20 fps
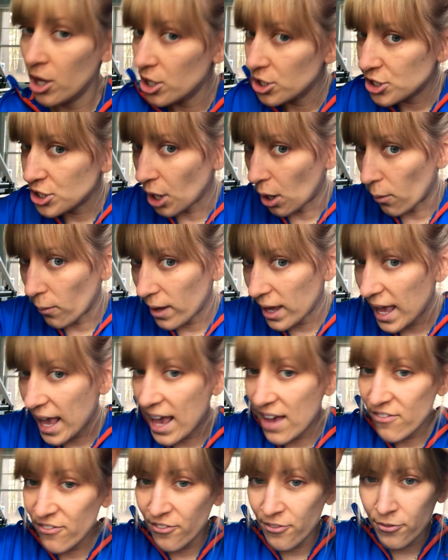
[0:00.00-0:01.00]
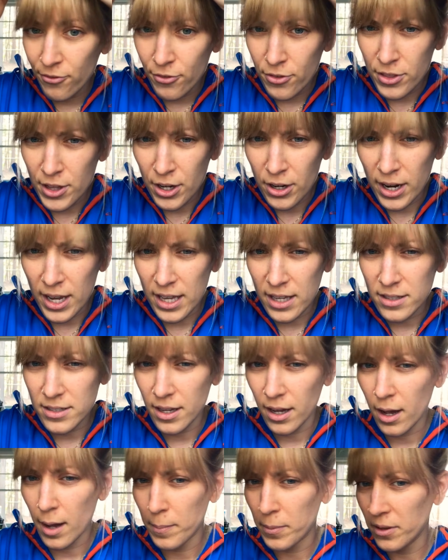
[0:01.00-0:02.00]
So if there is
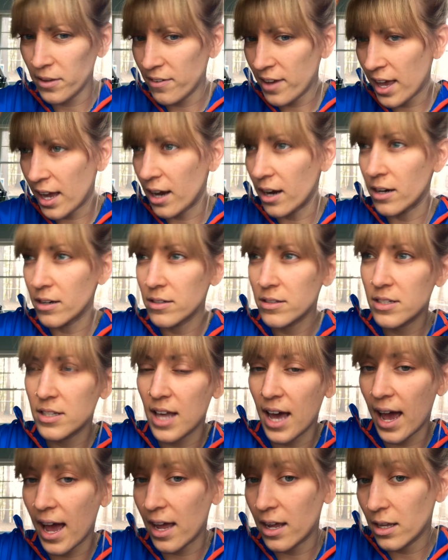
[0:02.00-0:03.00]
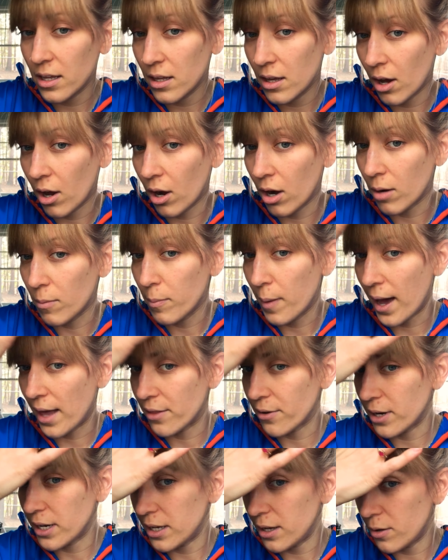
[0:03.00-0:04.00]
a couple of hairs that are
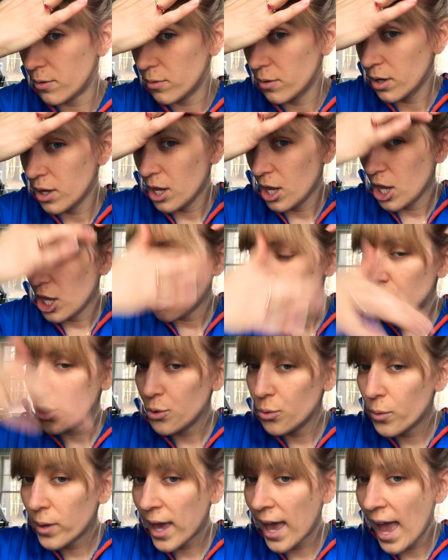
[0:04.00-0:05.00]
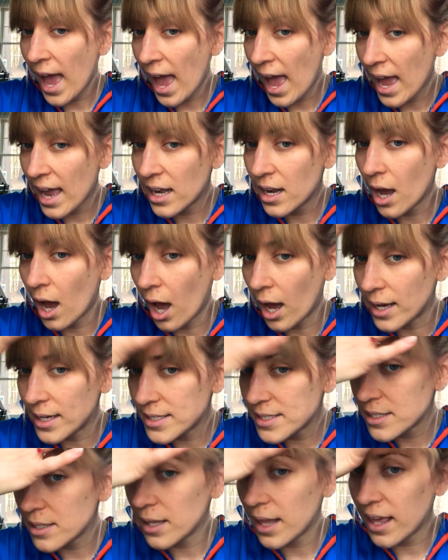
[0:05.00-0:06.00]
bothering you, you can
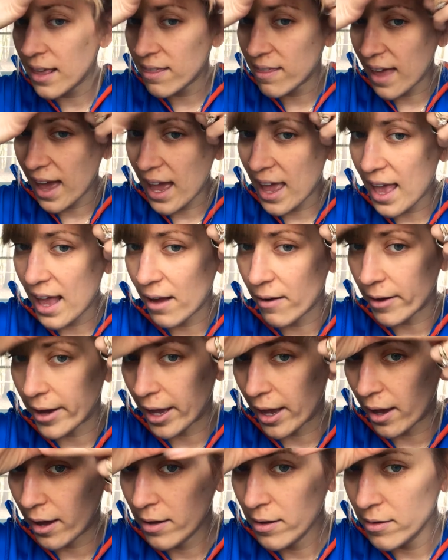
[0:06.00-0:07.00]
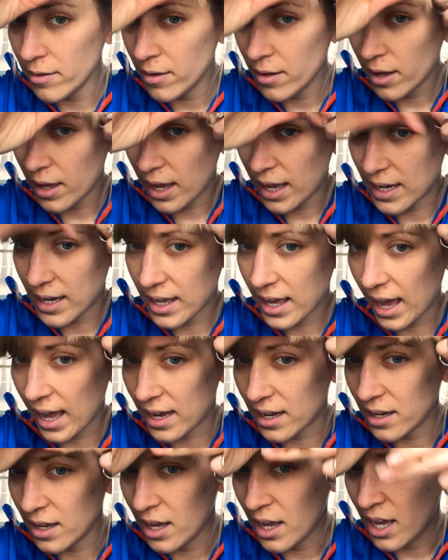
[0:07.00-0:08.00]
isolate that area. And
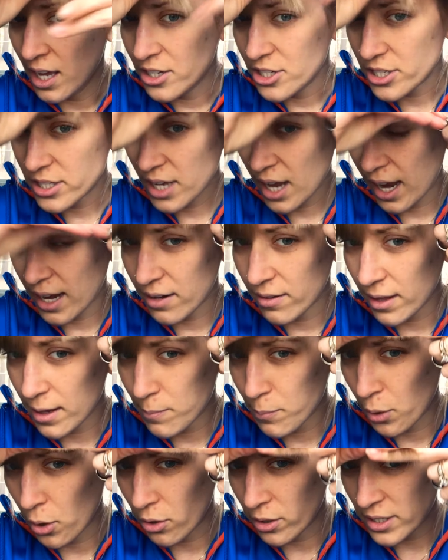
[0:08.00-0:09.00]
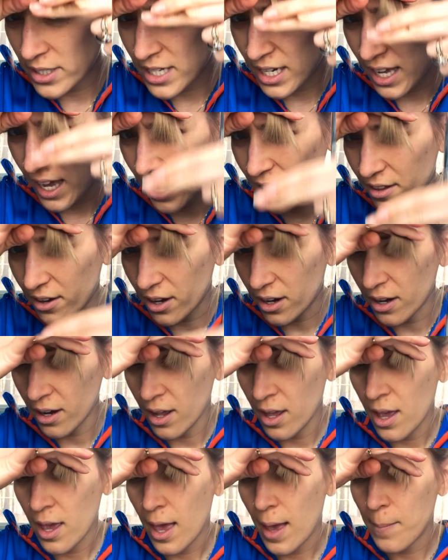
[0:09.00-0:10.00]
again, just kind of like pull it together
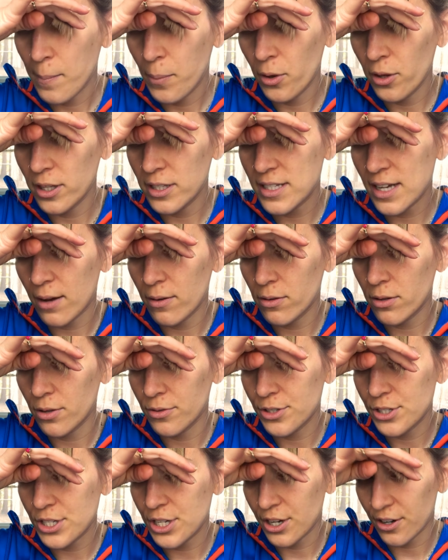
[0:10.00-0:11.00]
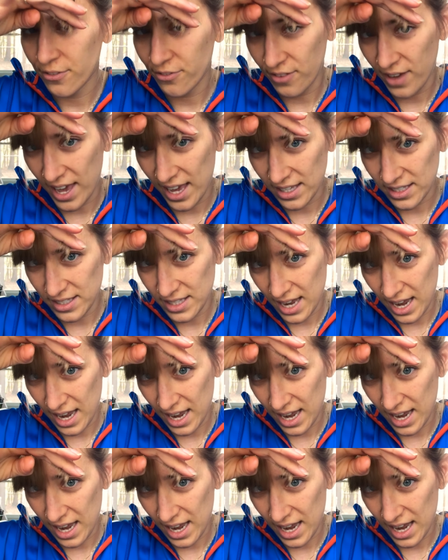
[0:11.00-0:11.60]
and pull it down close to your face.